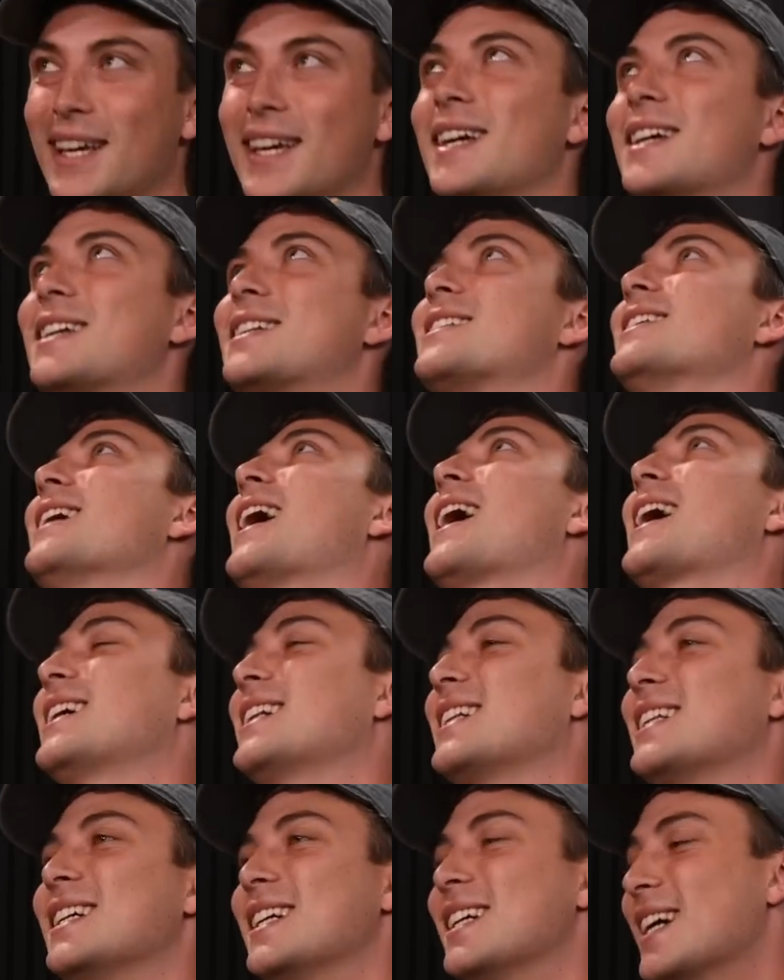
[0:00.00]

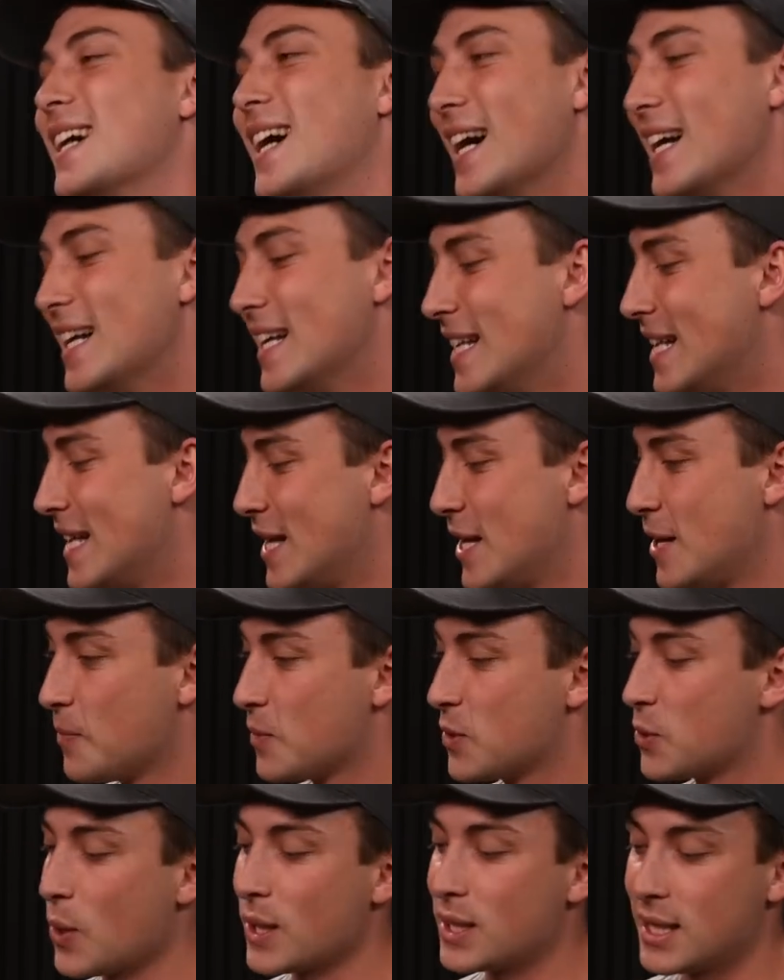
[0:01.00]
Exactly, yeah.
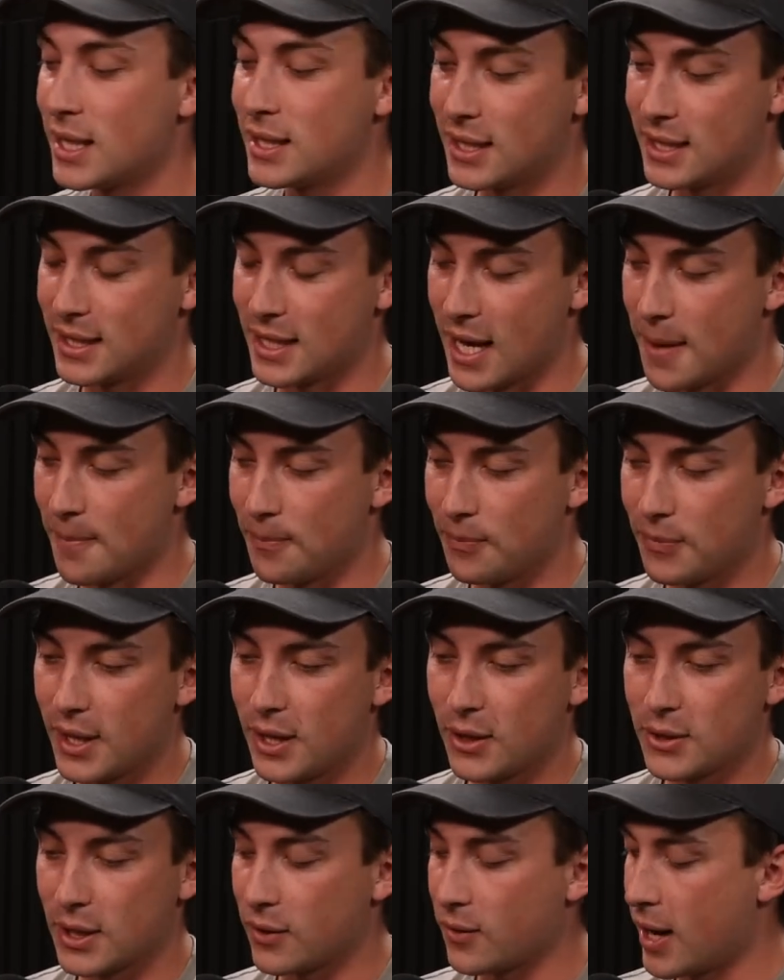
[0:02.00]
So I said to Sam,
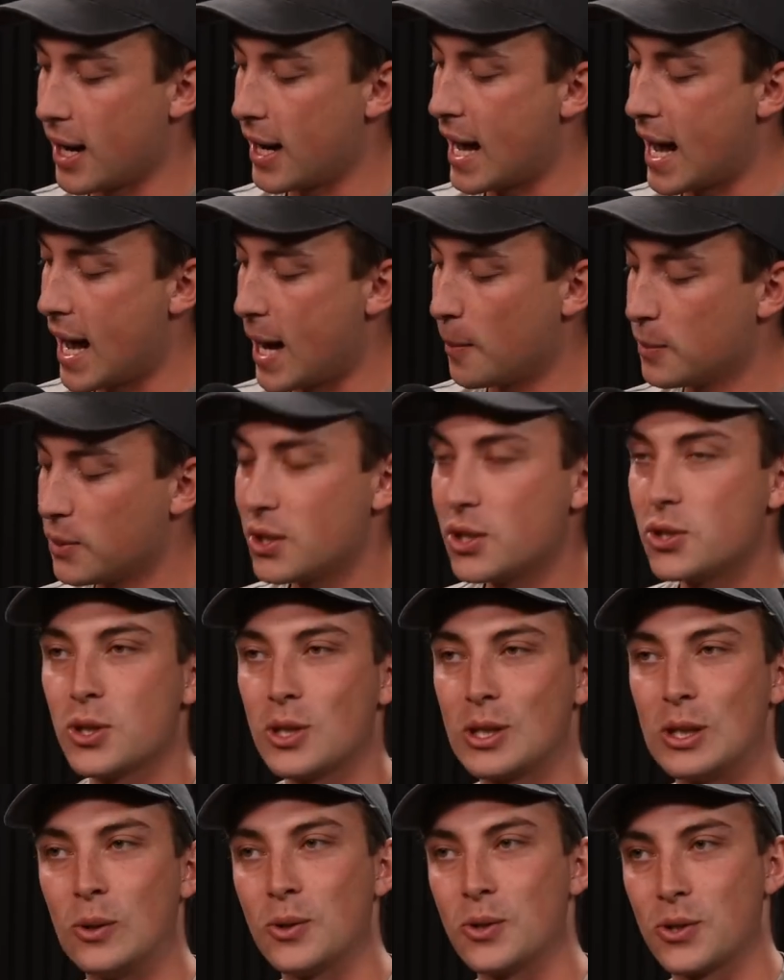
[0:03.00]
I was like, right, Hamza's
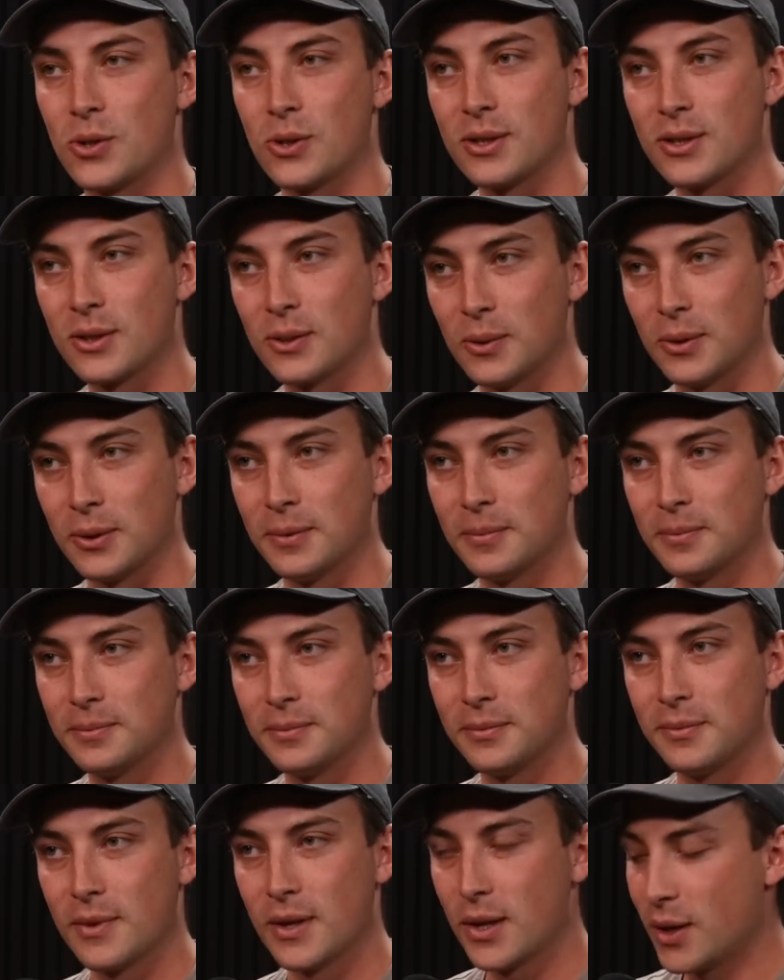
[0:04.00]
just launched on Skool.
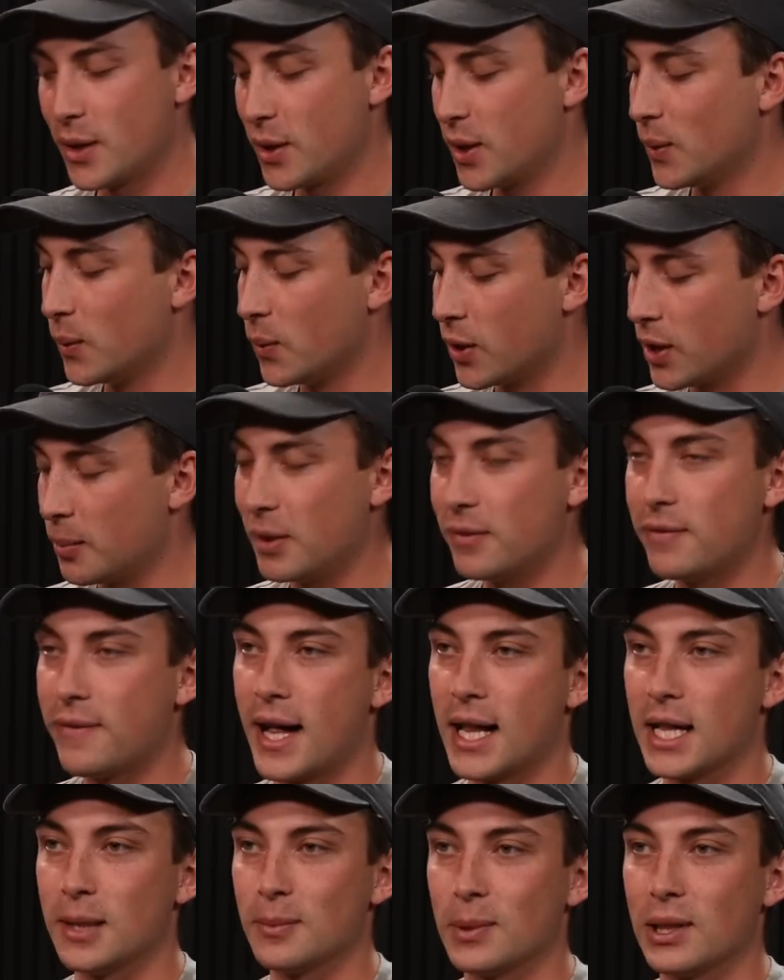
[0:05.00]
Would it be
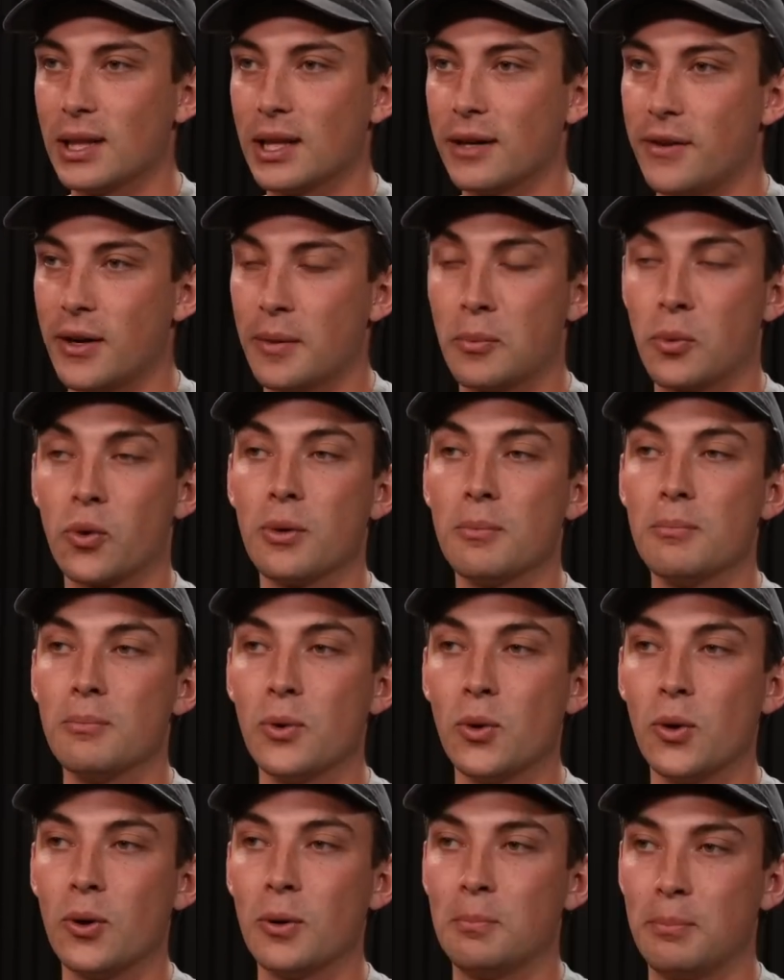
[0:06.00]
valuable if I brought
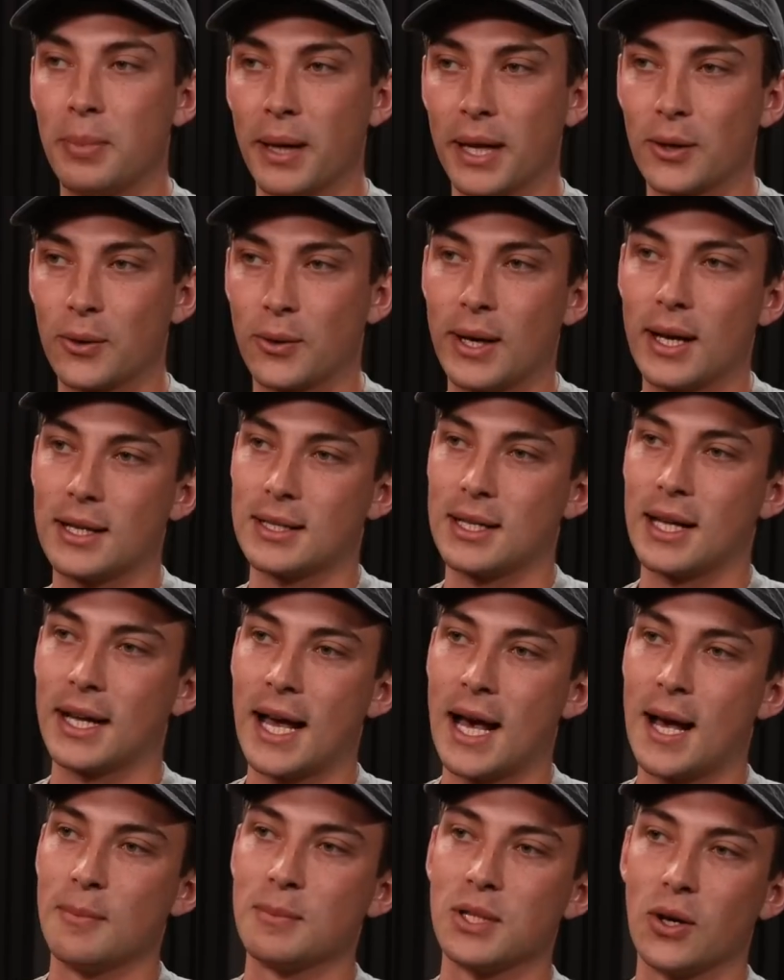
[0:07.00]
more big creators like
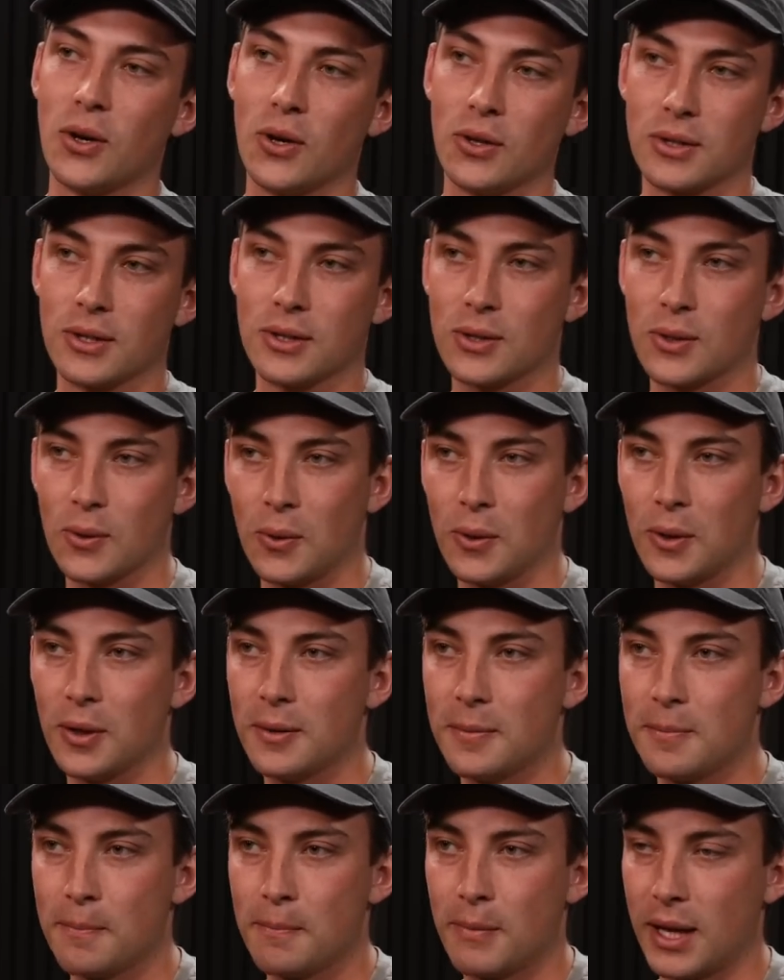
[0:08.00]
Hamza onto Skool?
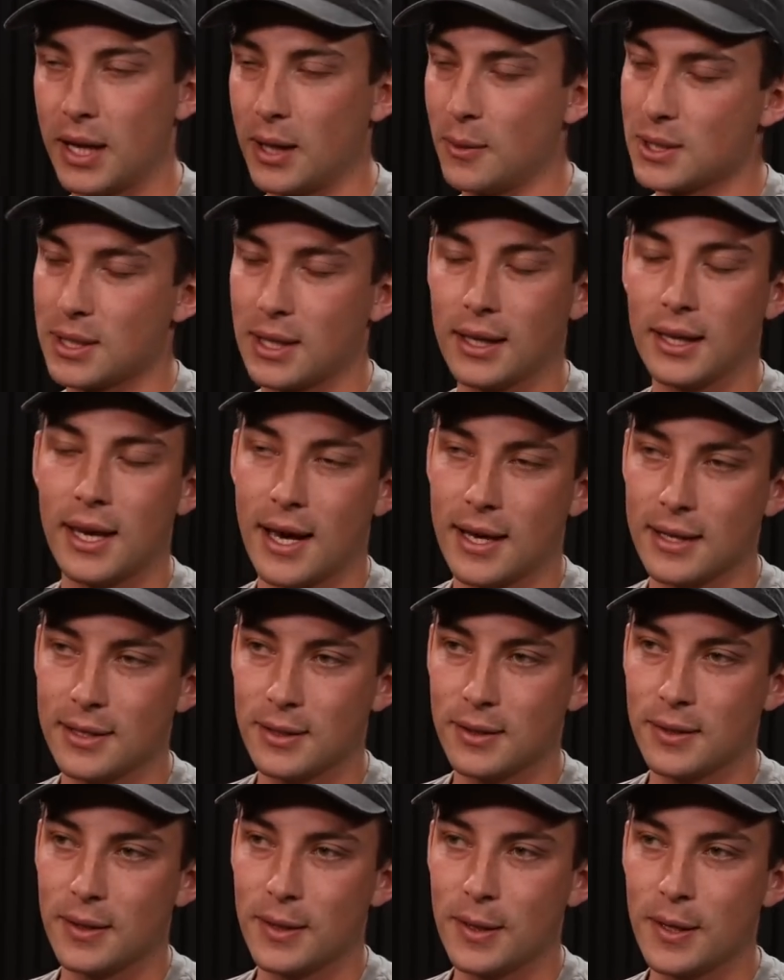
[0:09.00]
And he was like,
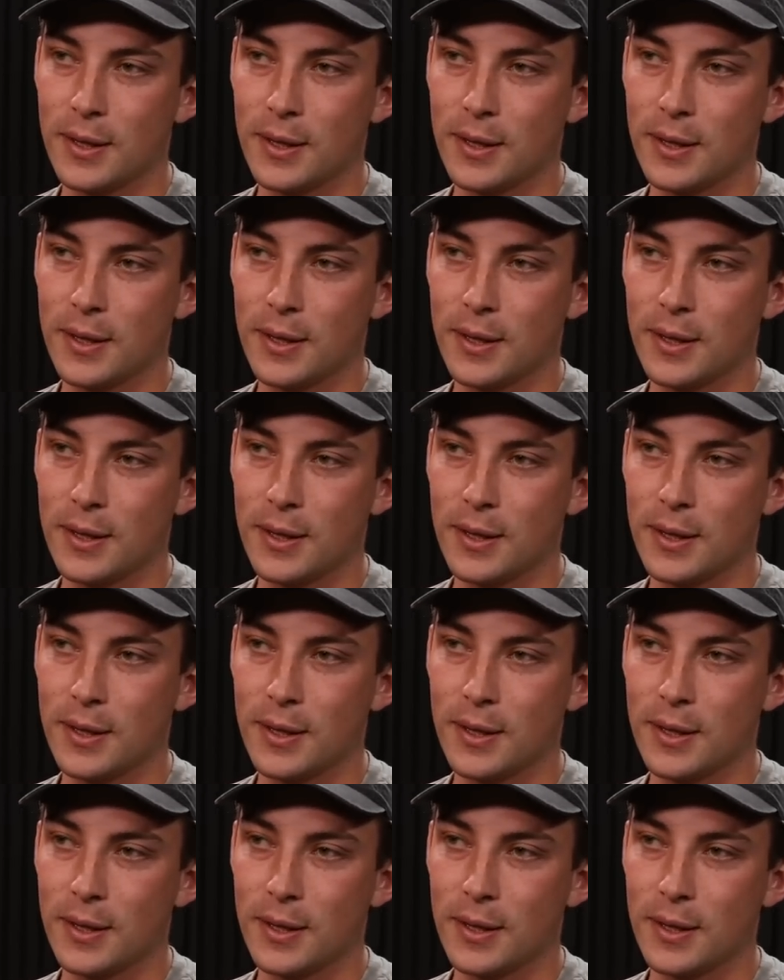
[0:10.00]
yes.